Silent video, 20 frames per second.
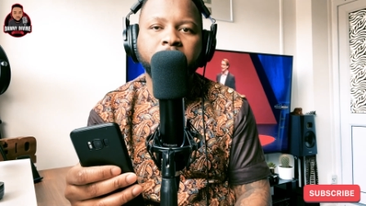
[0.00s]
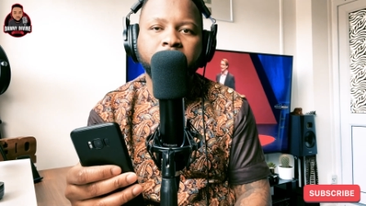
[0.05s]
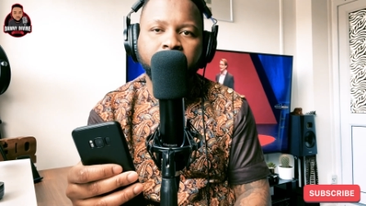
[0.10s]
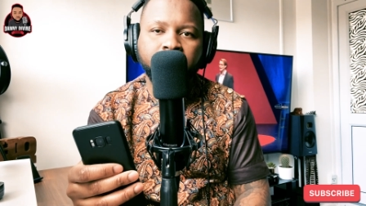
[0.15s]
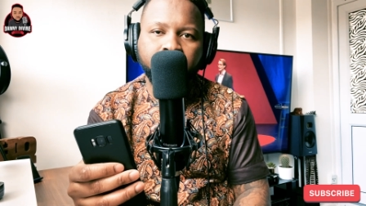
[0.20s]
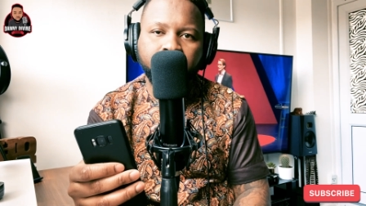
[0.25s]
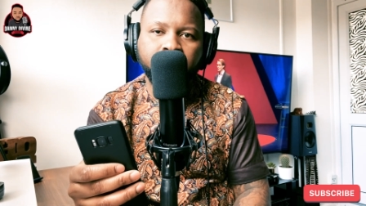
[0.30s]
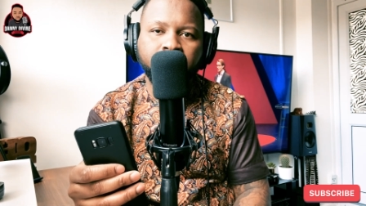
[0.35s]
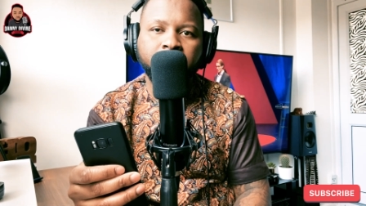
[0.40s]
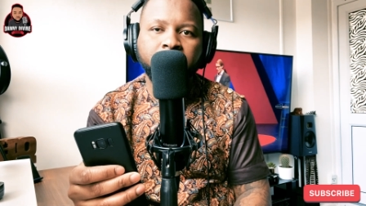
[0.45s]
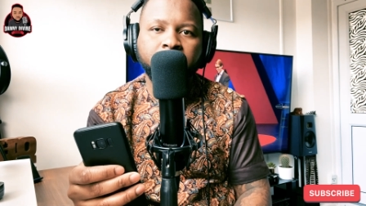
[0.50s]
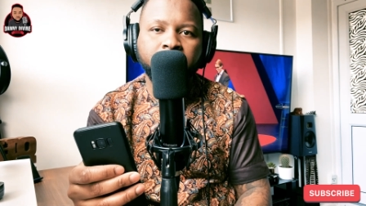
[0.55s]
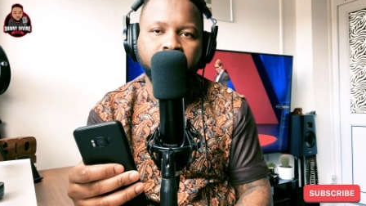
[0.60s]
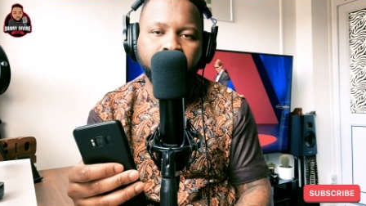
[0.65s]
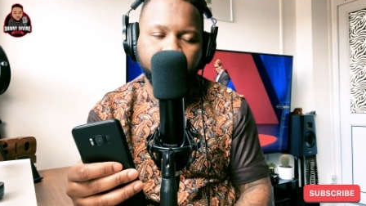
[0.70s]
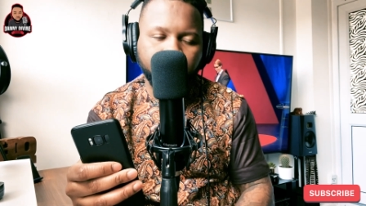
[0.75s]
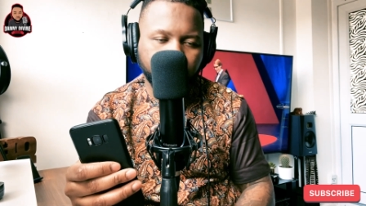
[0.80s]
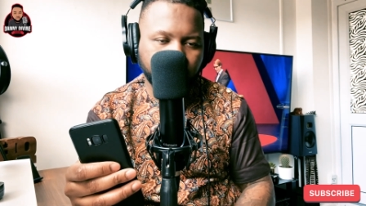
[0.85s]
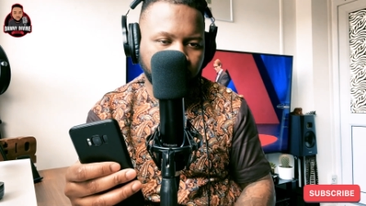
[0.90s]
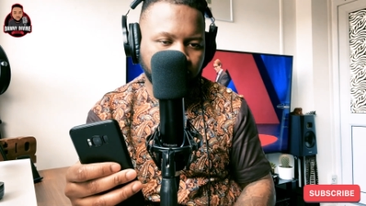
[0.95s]
and
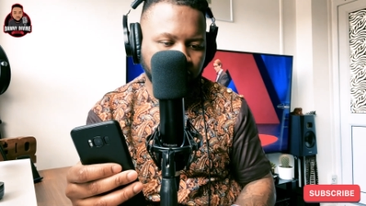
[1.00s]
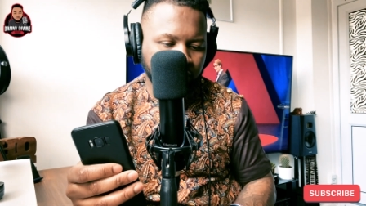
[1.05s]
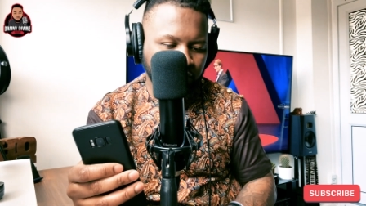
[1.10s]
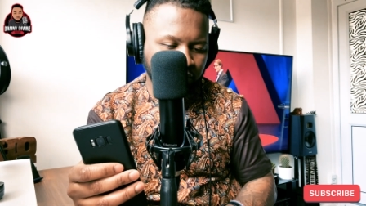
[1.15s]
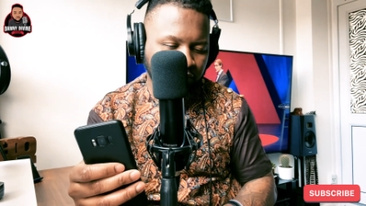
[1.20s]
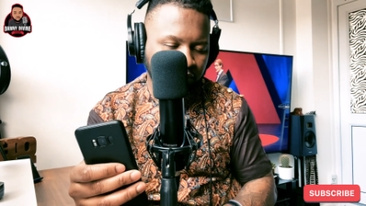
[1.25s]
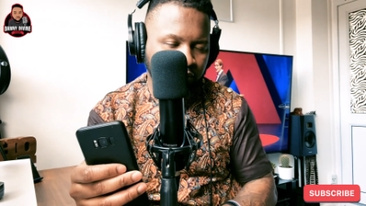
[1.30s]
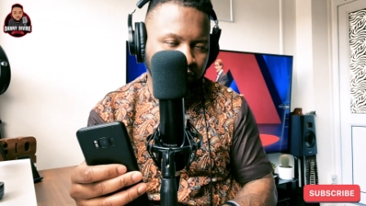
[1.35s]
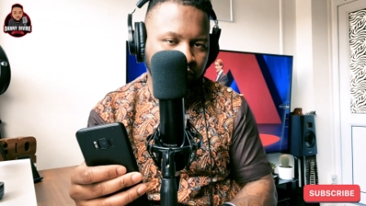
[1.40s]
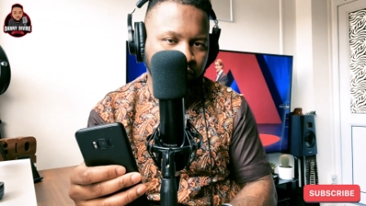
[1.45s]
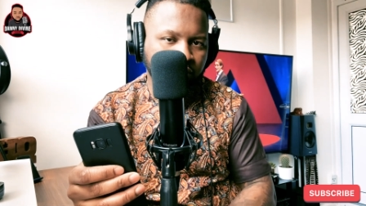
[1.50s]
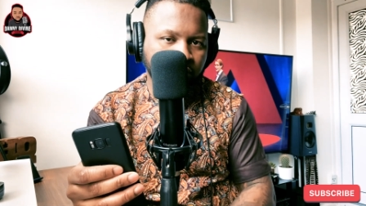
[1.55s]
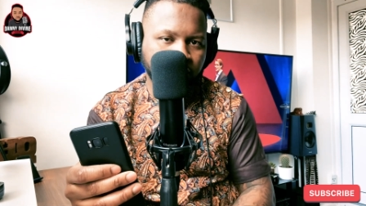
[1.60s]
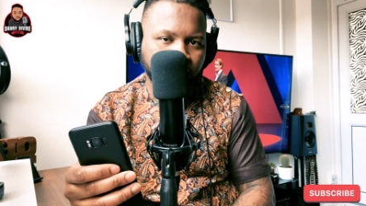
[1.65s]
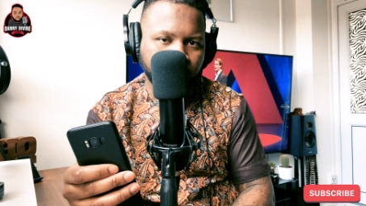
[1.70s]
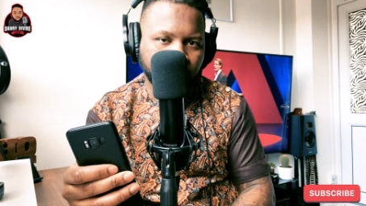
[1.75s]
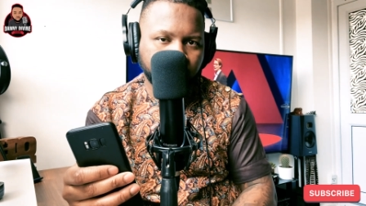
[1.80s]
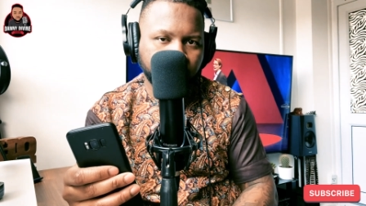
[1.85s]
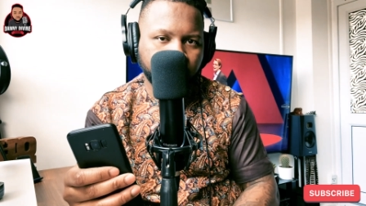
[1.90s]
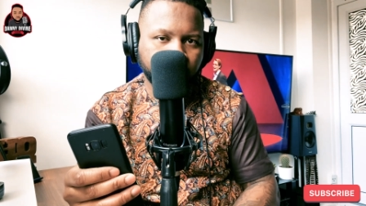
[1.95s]
wearable tech,
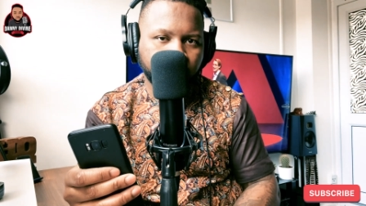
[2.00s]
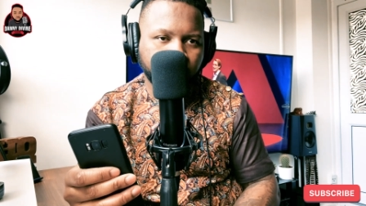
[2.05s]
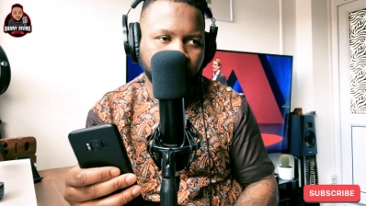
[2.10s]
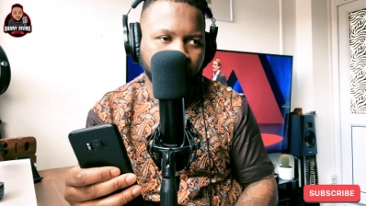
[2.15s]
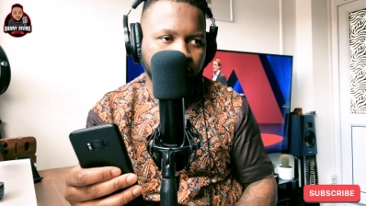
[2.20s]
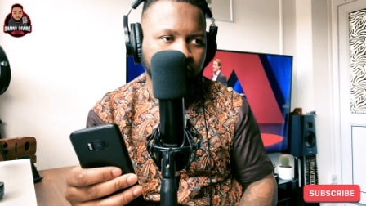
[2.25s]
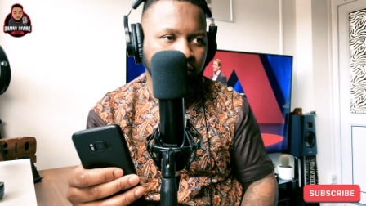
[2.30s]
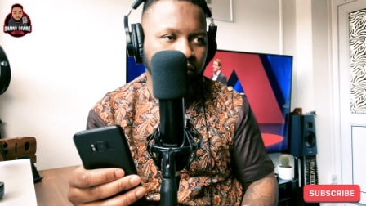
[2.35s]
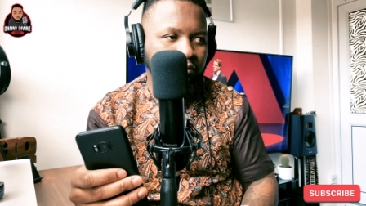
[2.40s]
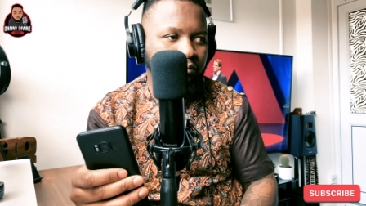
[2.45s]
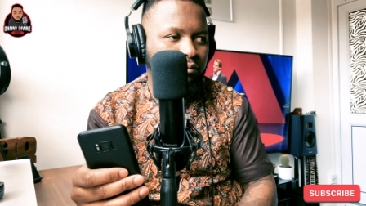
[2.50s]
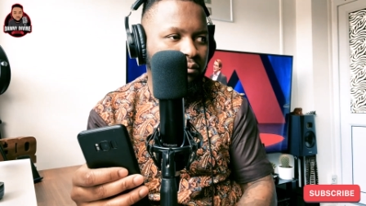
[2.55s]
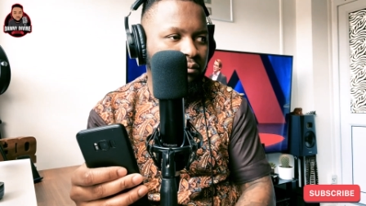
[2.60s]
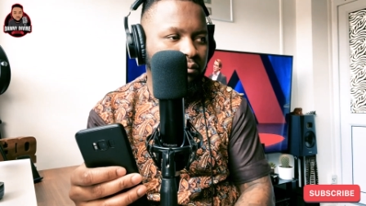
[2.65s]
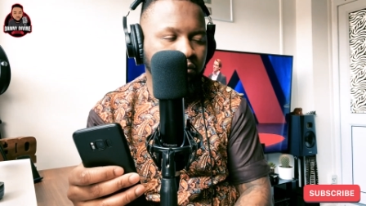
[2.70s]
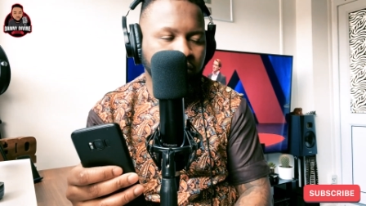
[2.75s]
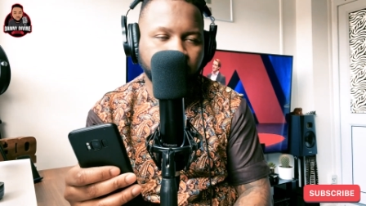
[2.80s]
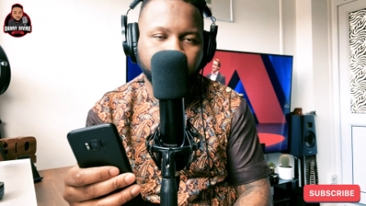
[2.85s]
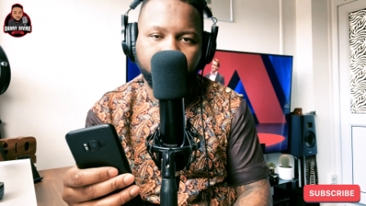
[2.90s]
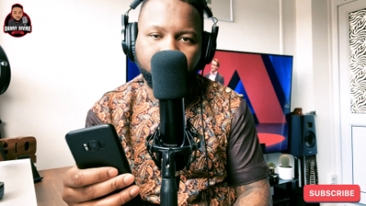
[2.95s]
and now the
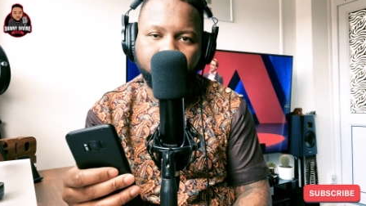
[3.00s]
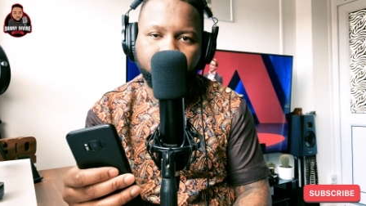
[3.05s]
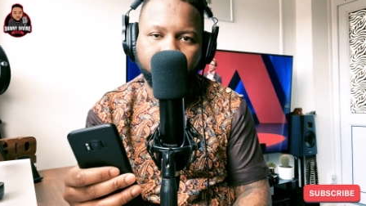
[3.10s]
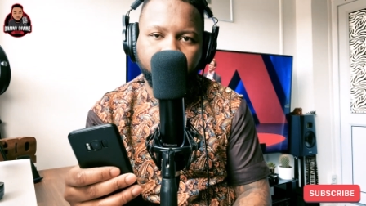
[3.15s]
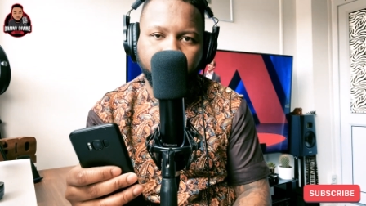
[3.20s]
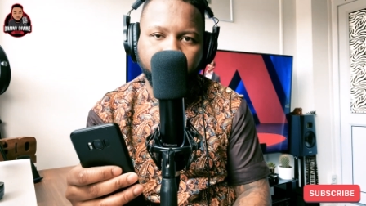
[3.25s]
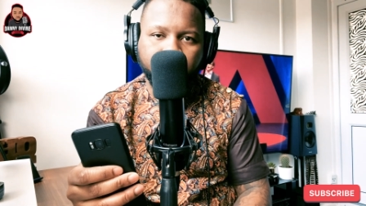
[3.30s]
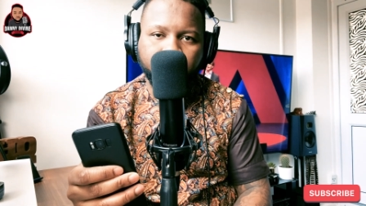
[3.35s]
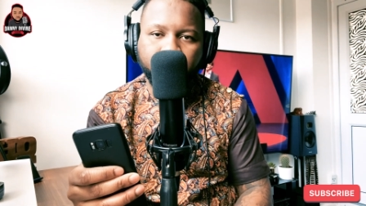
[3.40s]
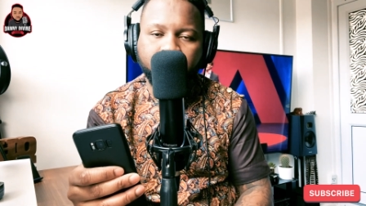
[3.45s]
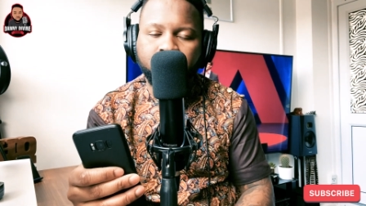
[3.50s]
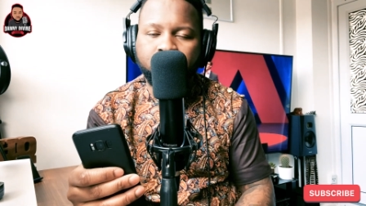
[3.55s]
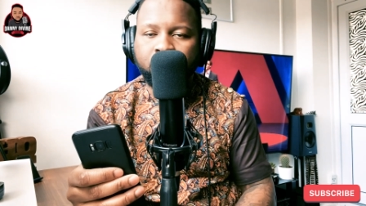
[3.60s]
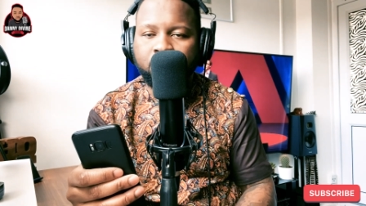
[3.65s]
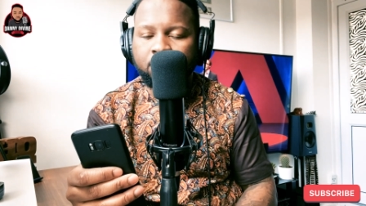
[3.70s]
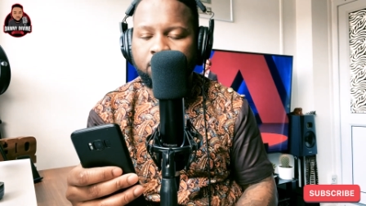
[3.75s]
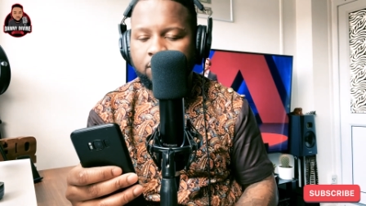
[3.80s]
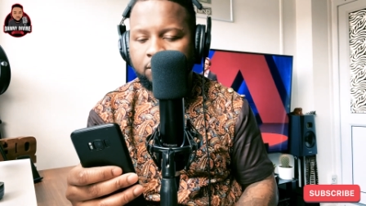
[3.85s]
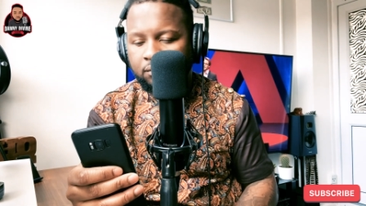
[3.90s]
Internet of Things.